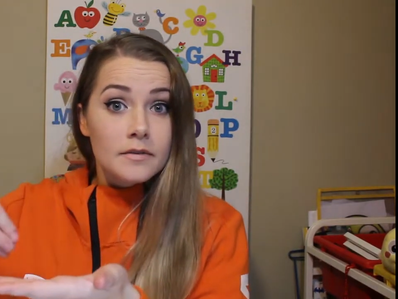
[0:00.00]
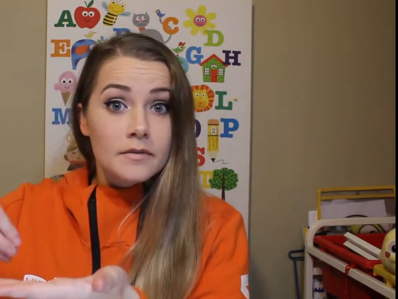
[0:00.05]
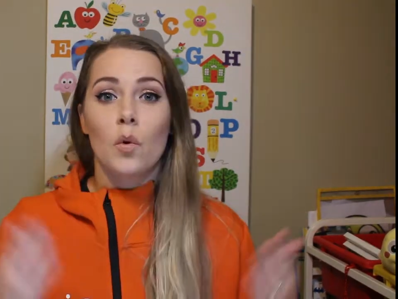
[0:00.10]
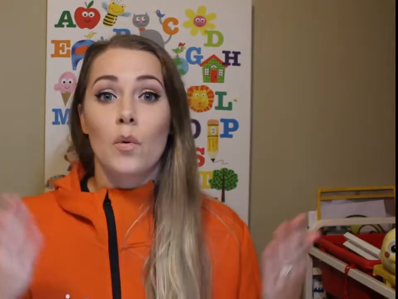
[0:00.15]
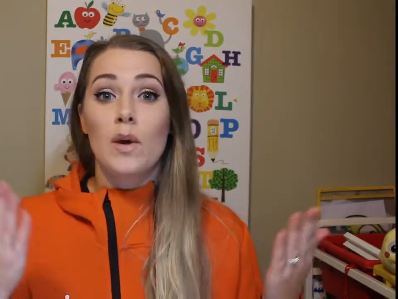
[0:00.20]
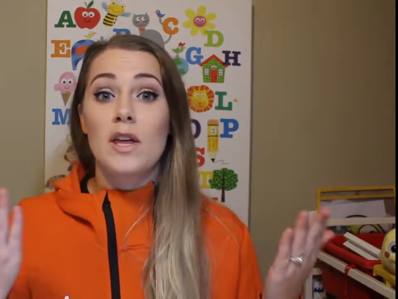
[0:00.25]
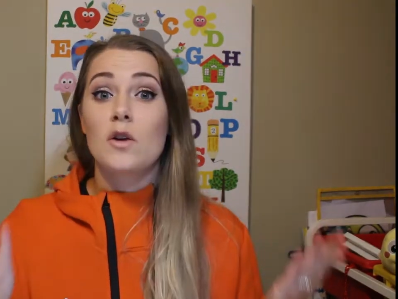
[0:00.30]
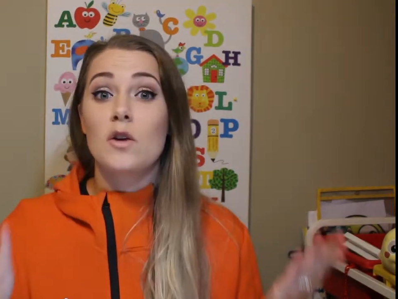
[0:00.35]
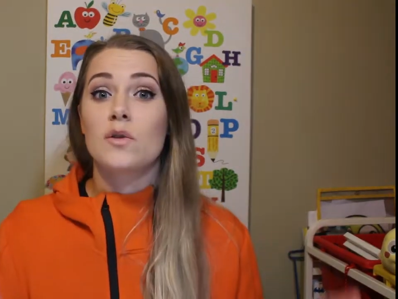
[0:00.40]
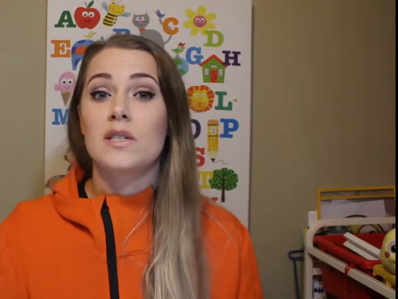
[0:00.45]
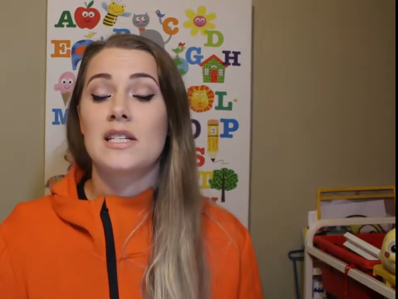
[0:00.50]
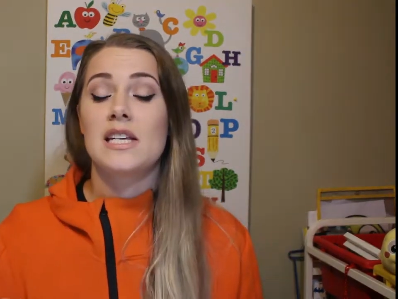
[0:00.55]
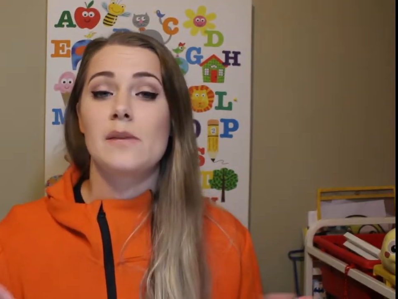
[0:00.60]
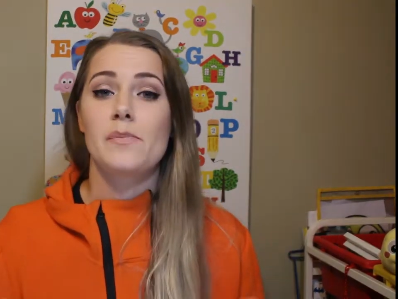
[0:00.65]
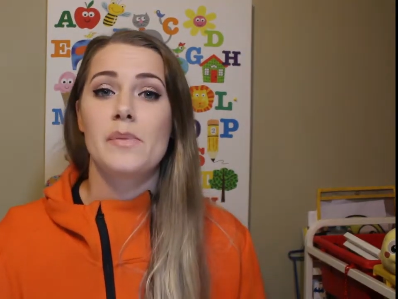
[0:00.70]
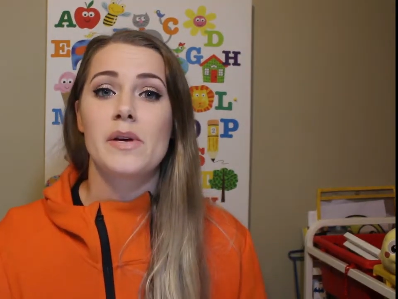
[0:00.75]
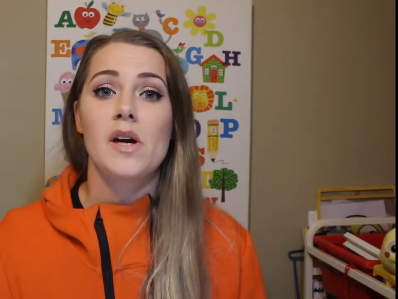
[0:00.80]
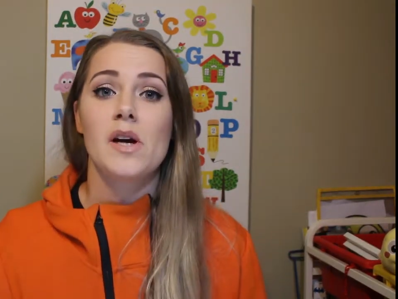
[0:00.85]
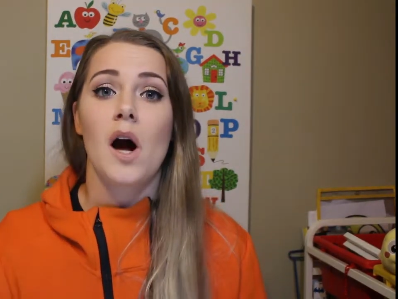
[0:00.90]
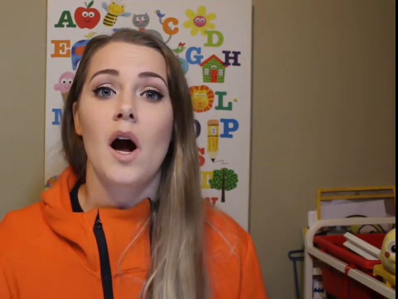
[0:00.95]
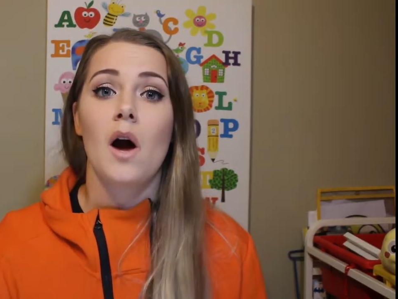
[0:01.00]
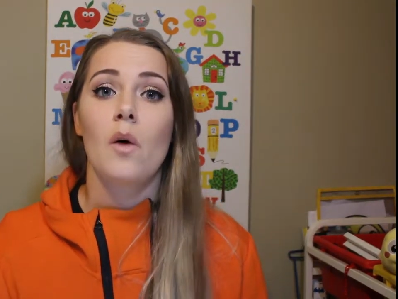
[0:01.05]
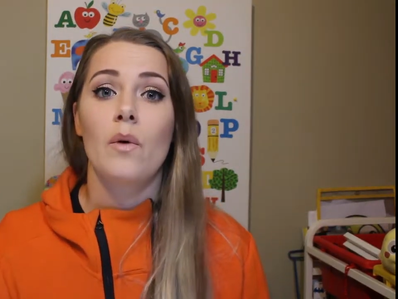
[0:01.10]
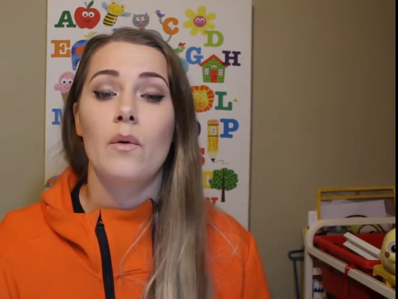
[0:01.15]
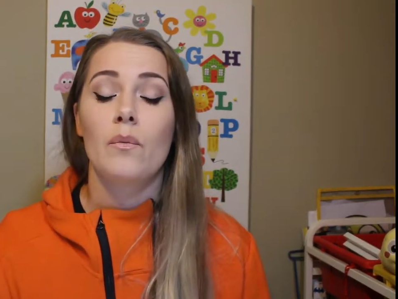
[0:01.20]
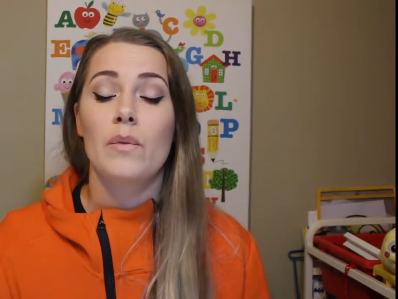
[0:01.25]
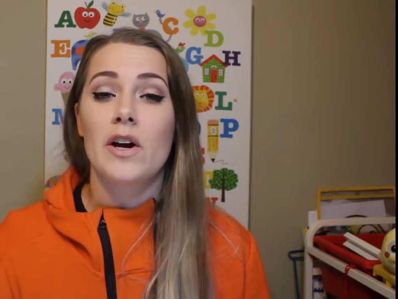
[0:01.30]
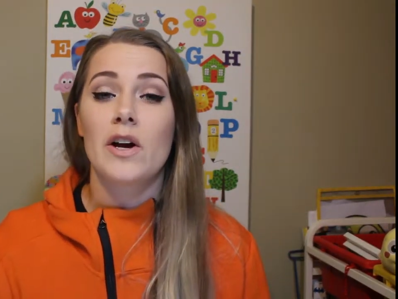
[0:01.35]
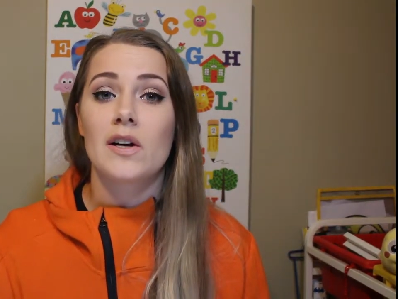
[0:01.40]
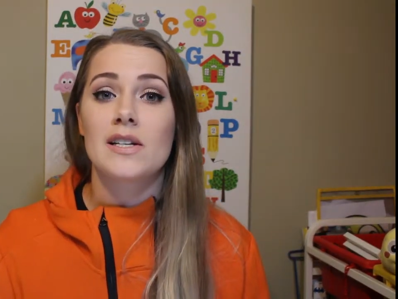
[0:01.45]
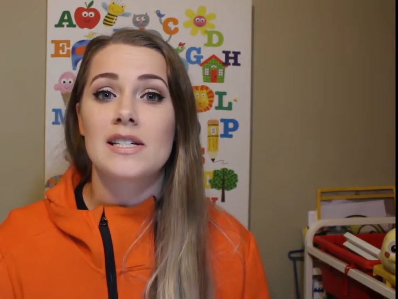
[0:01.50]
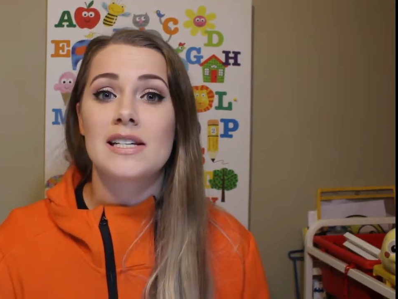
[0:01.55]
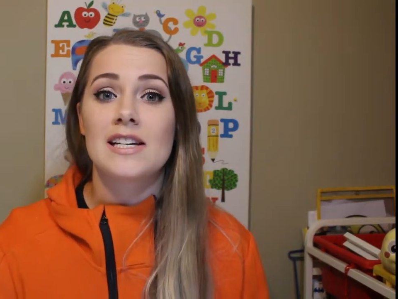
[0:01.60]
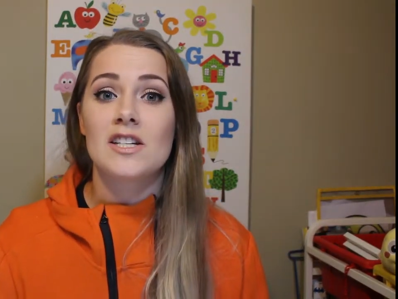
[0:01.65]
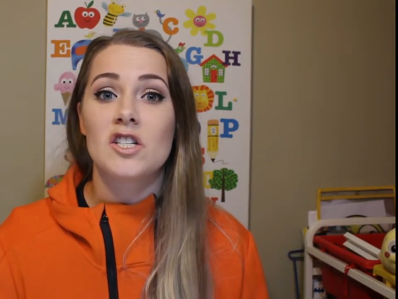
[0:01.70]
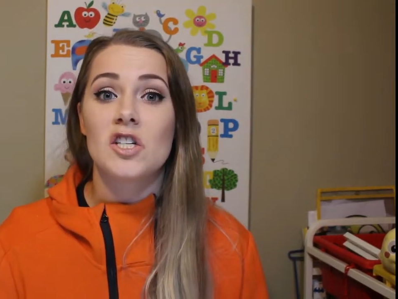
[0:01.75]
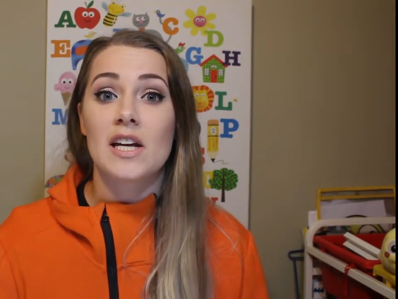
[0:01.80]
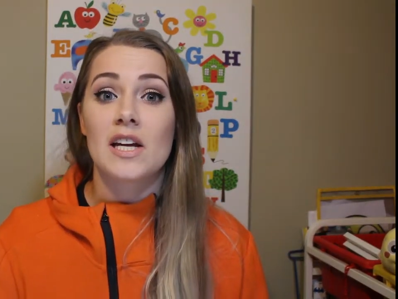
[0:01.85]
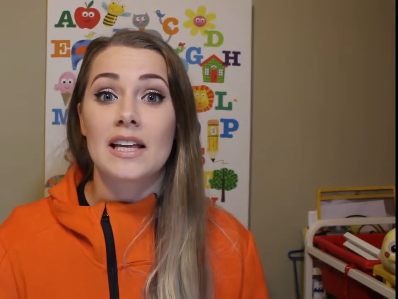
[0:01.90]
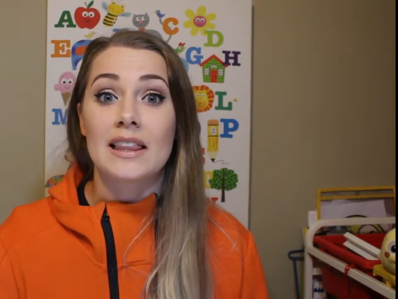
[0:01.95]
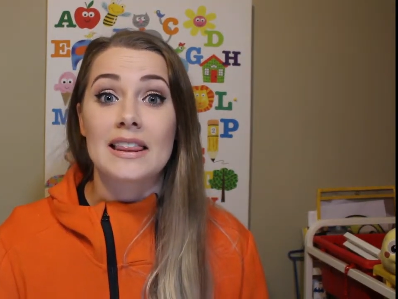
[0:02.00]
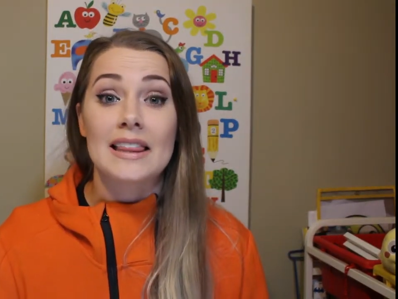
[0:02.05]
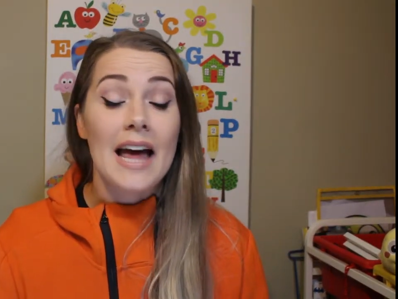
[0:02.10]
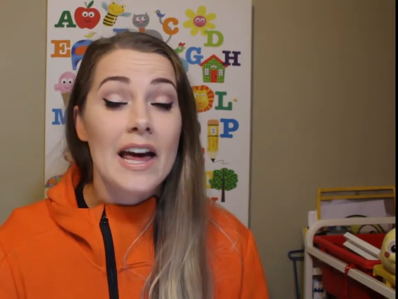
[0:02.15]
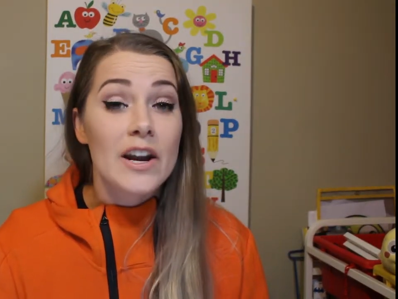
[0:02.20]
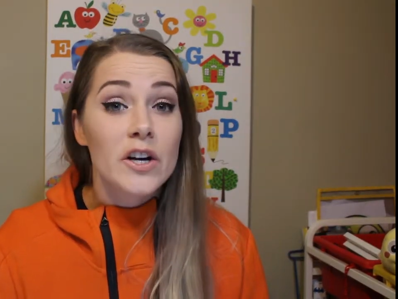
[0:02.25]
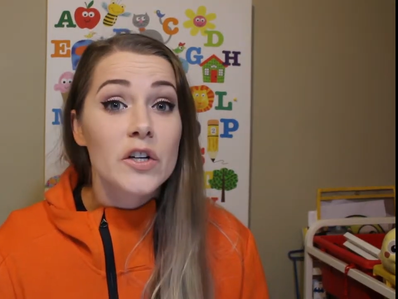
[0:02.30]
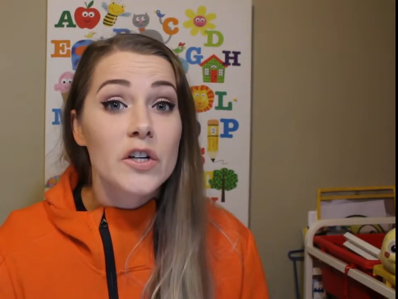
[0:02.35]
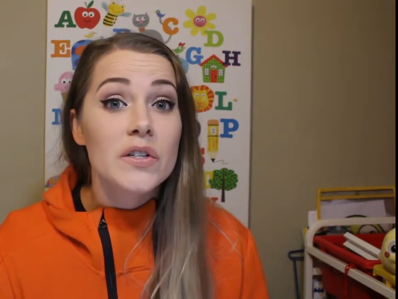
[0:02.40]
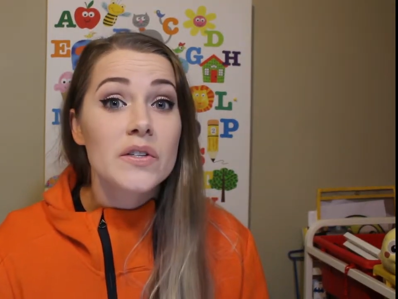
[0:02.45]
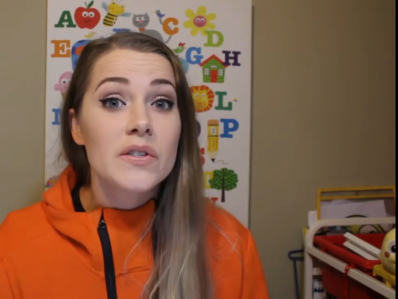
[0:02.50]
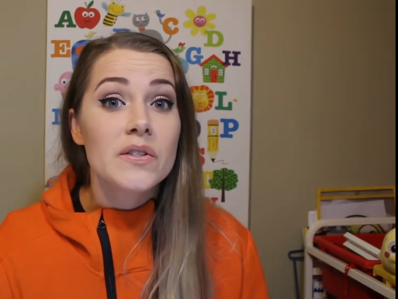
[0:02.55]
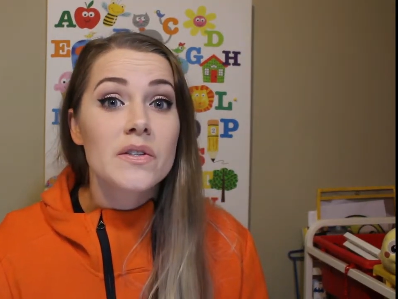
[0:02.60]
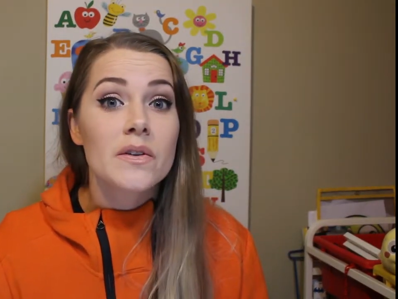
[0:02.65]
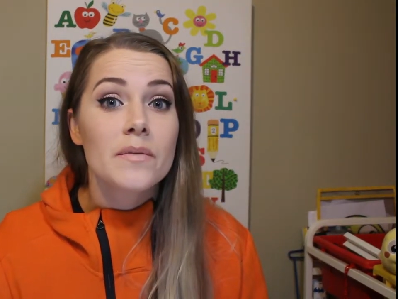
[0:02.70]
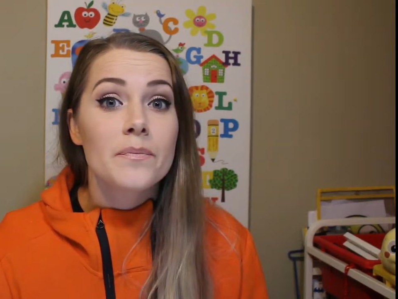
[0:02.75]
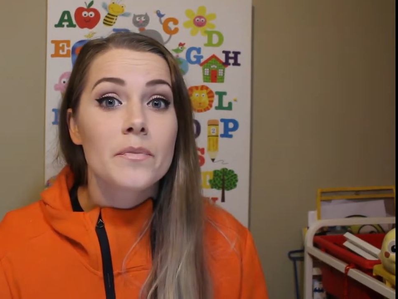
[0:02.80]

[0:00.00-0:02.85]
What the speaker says: We use TPR when we are teaching letters.